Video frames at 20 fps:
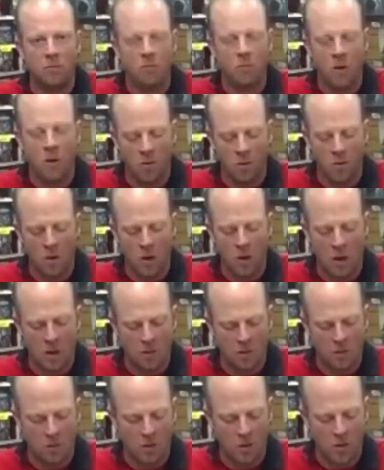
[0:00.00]
know.
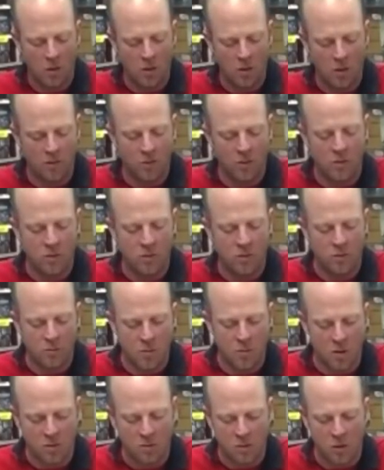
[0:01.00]
Even as a
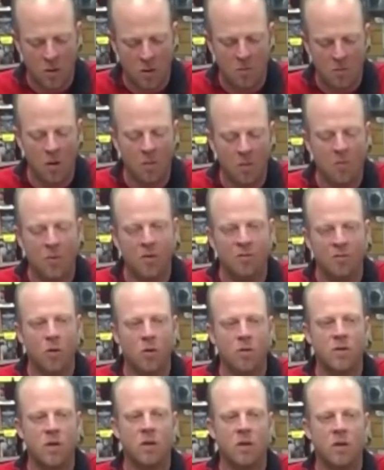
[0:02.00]
small startup company,
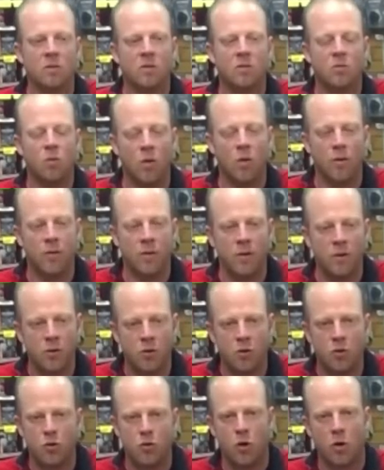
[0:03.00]
Vortex's warranty
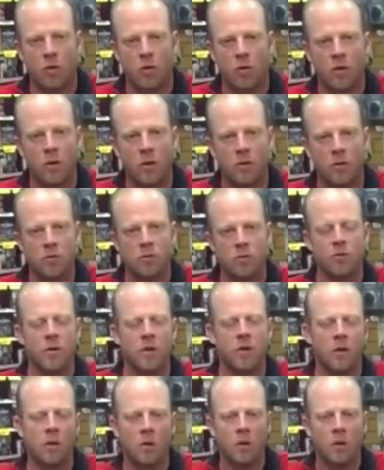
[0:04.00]
shook the industry.